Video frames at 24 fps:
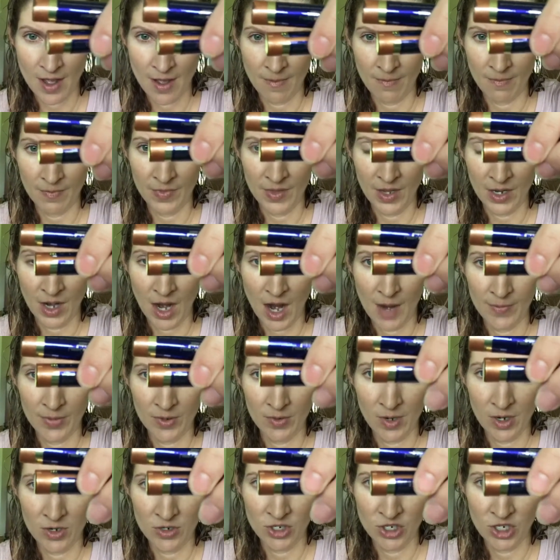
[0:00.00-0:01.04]
the Copper
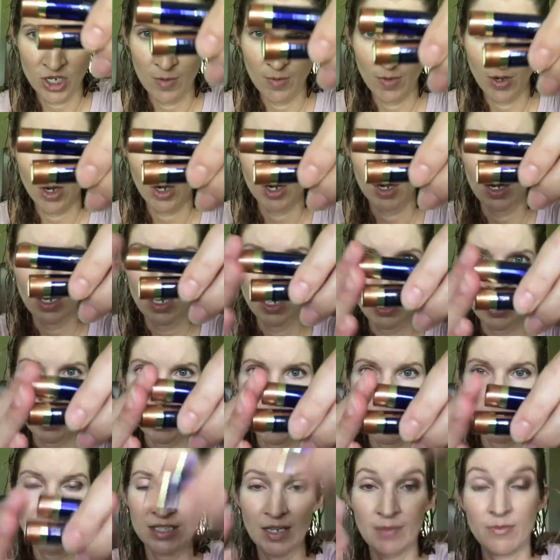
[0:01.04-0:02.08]
Rose Shimmer,
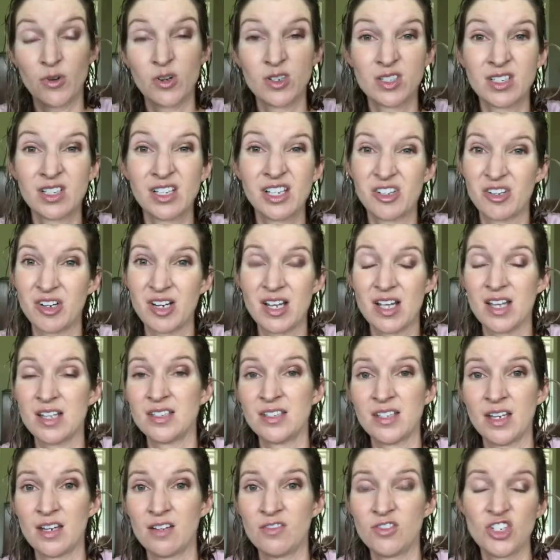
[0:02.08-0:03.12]
except for it's glittery
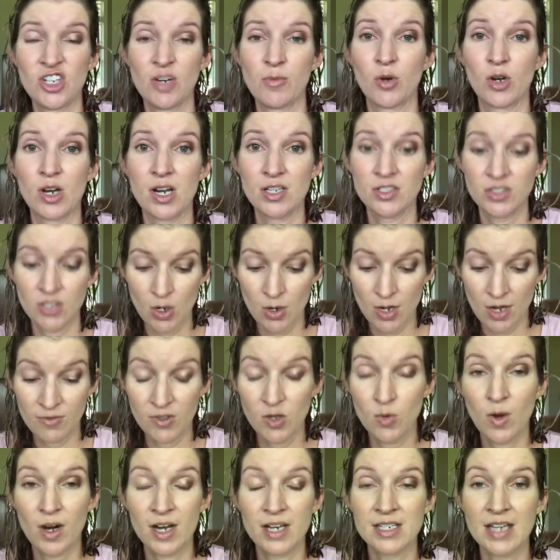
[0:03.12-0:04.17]
instead of shimmery. So if you
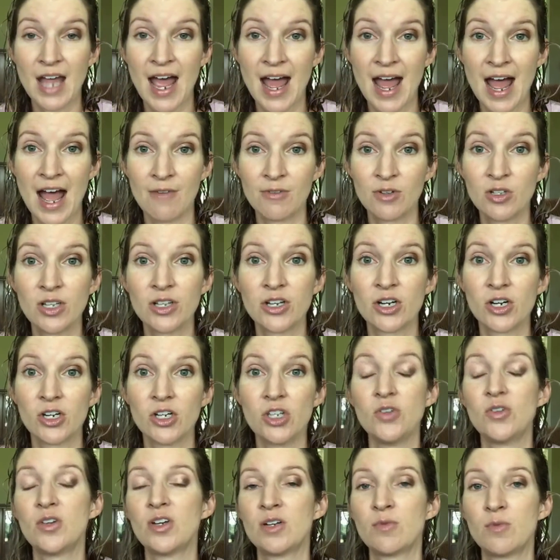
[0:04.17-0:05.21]
wanted to have glitter, you
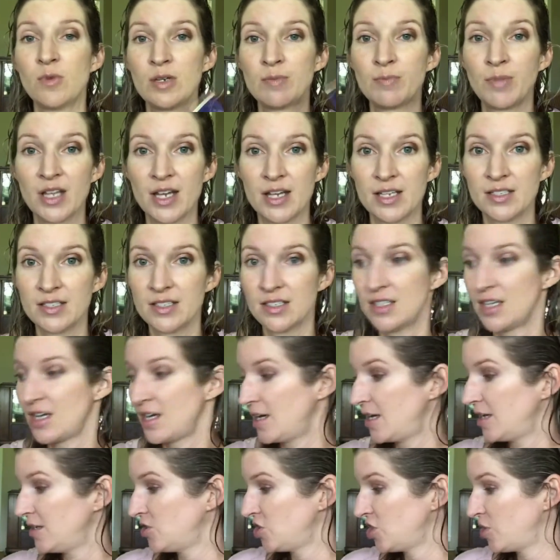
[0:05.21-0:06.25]
could replace the
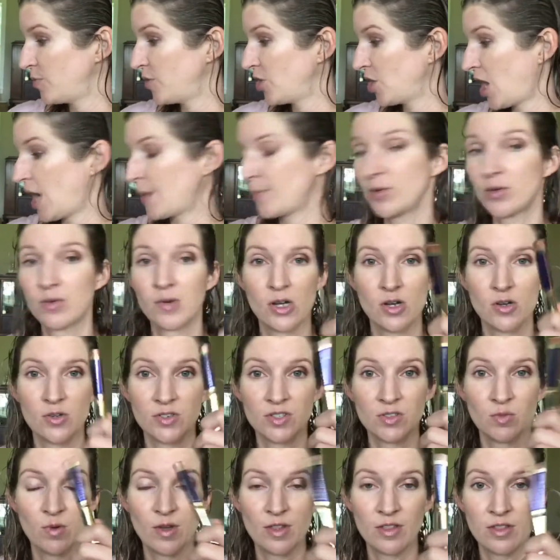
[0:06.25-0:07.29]
Shimmer Copper Rose
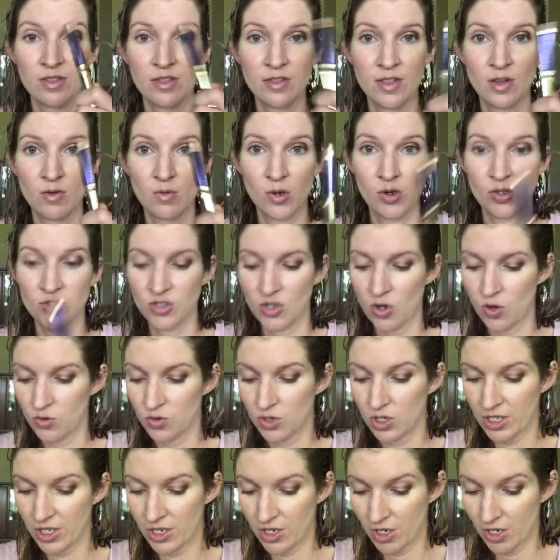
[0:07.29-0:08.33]
with the rose gold
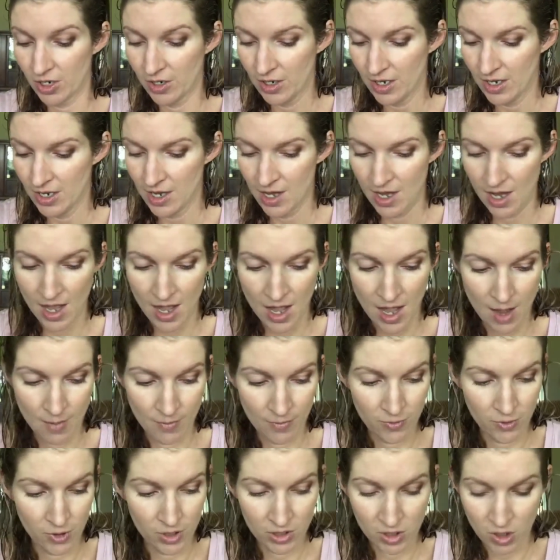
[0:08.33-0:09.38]
glitter
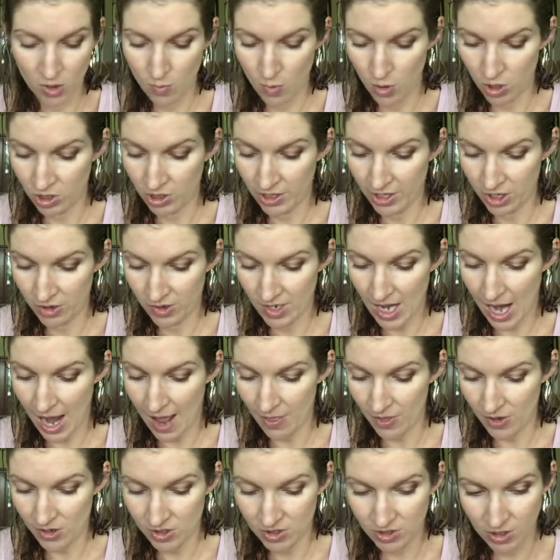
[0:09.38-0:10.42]
for a little more glittery eye
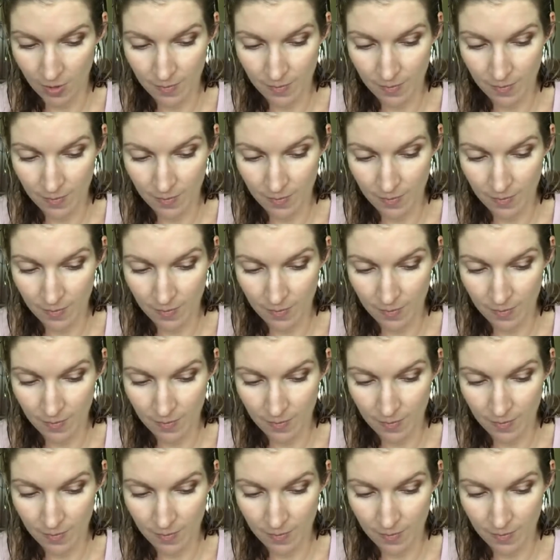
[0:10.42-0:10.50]
look. So,